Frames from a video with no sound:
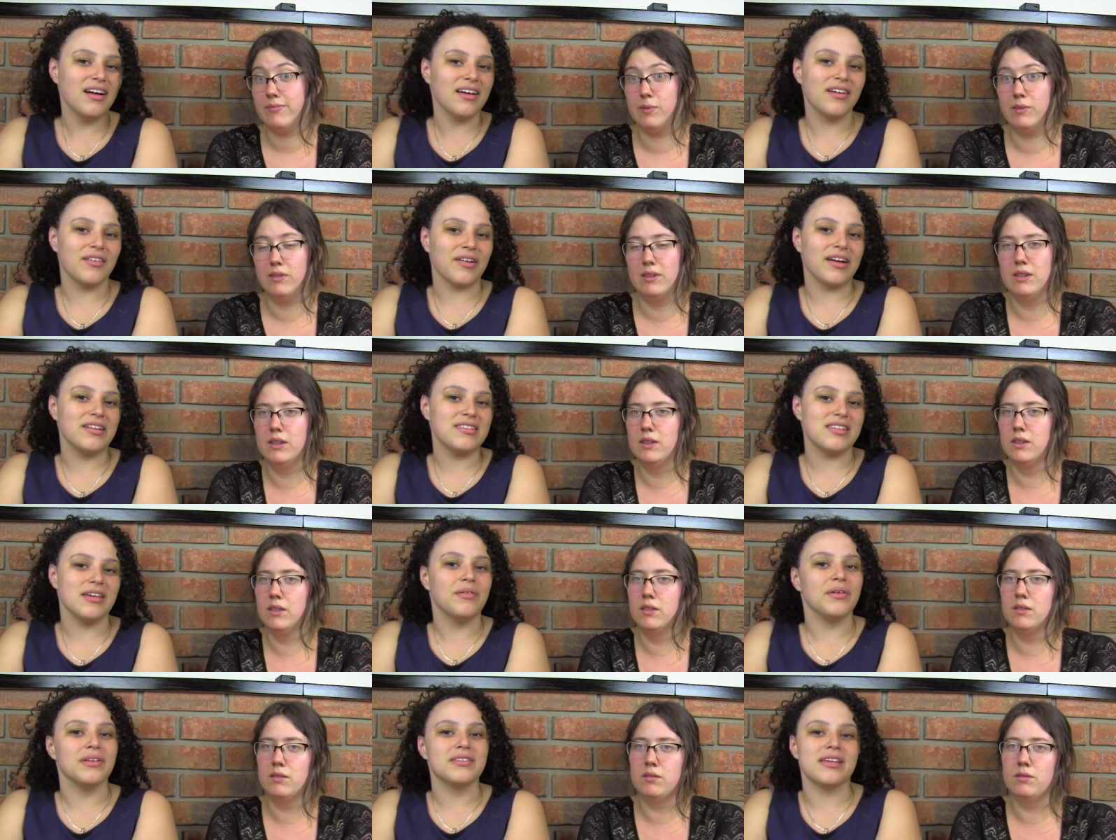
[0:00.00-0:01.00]
Speaker 1: a great
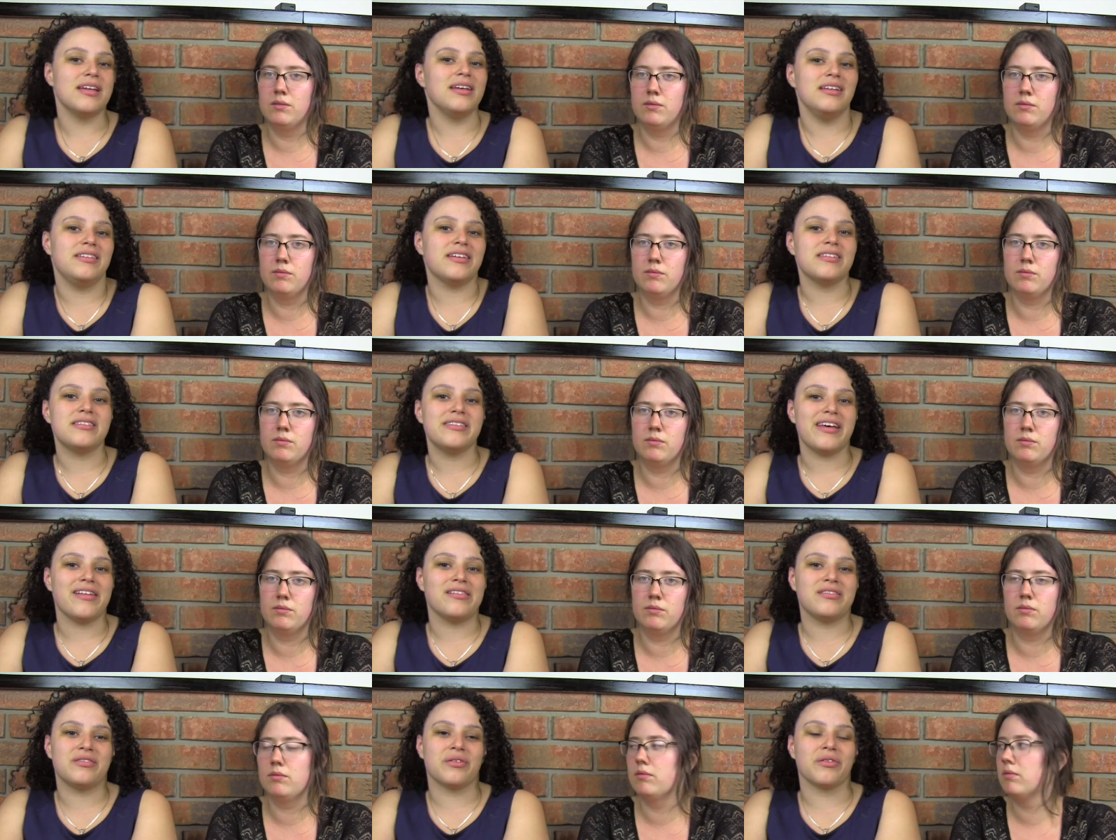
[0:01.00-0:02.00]
sequence. And he does
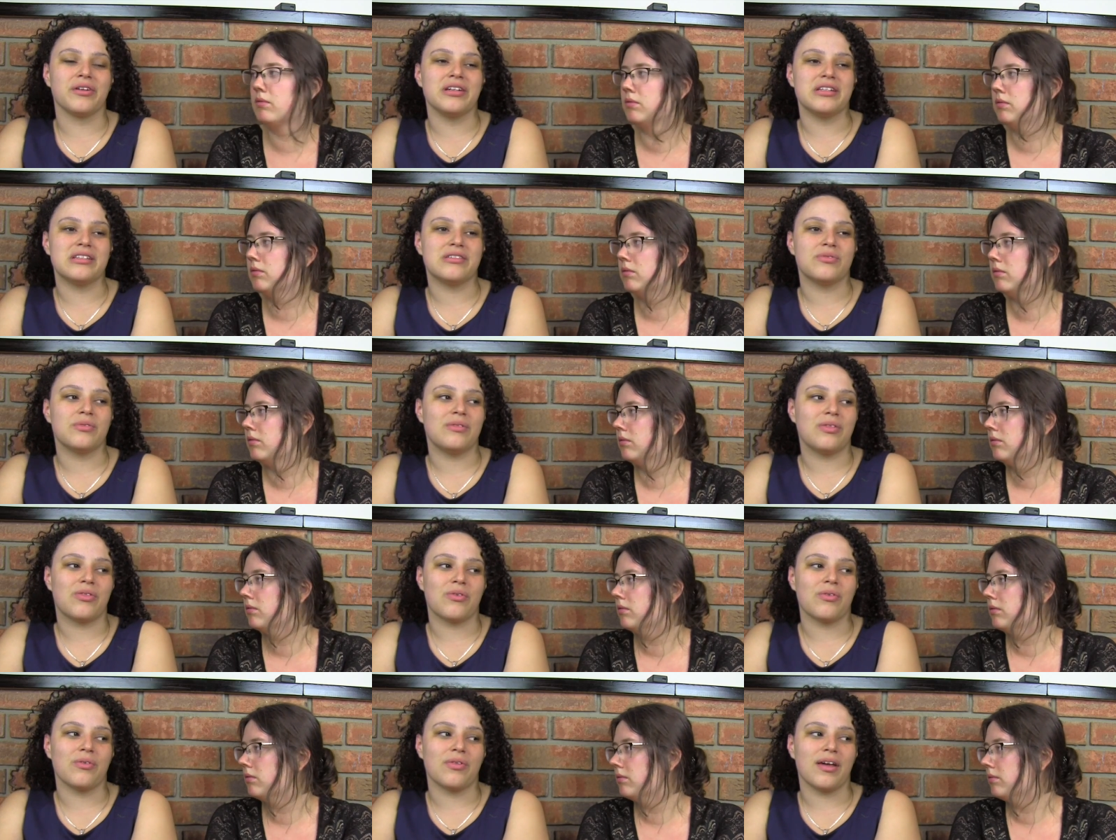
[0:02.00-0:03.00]
tell stories
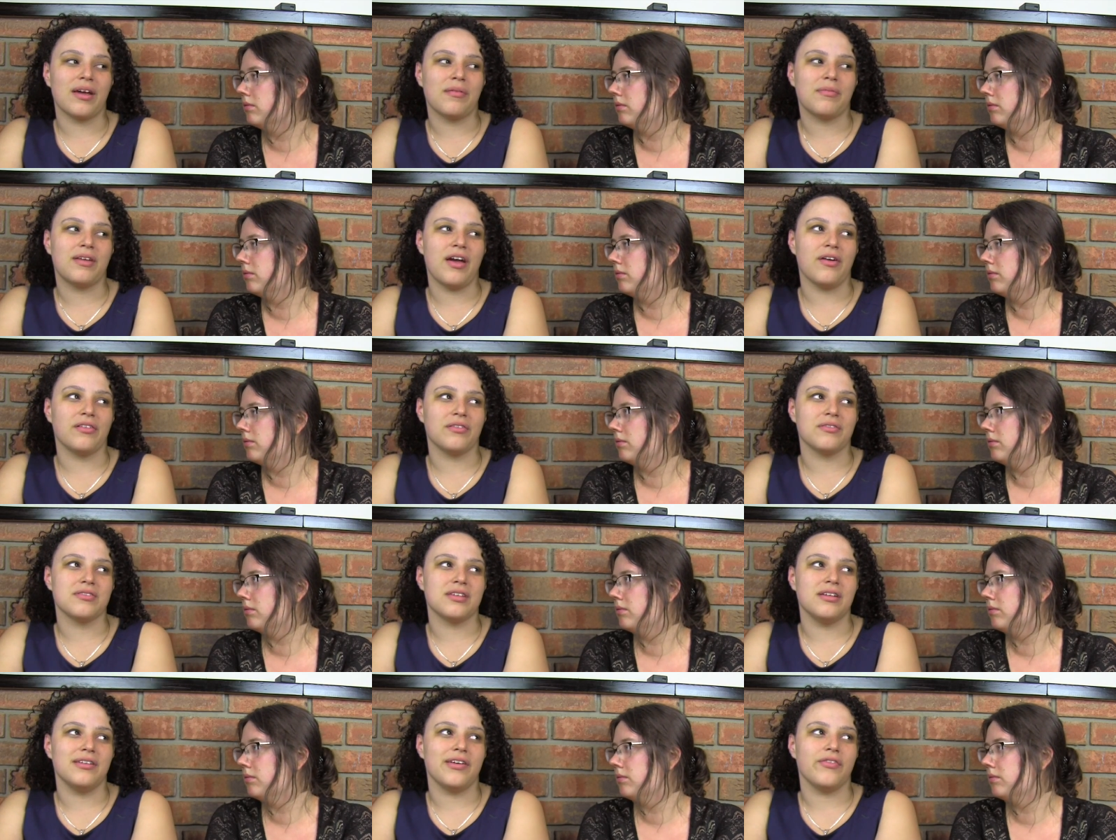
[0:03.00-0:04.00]
through, like,
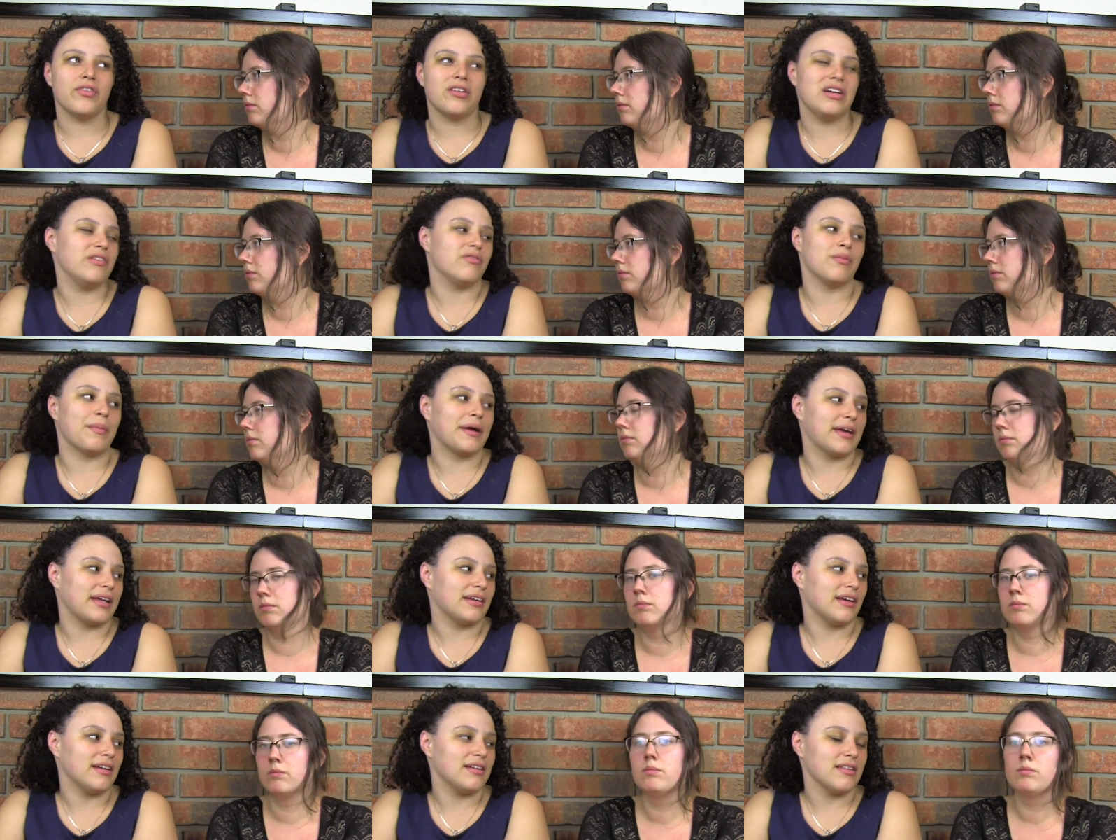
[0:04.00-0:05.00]
characters that you never hear from
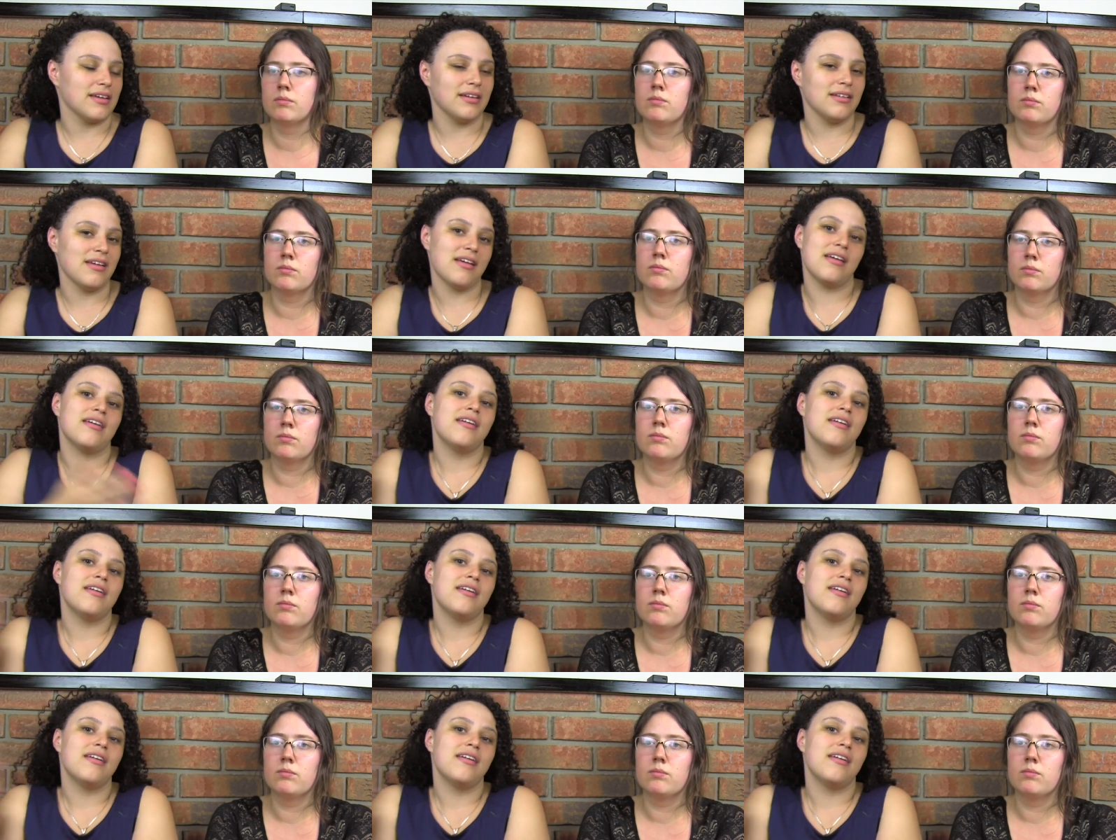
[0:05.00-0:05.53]
again kind of thing.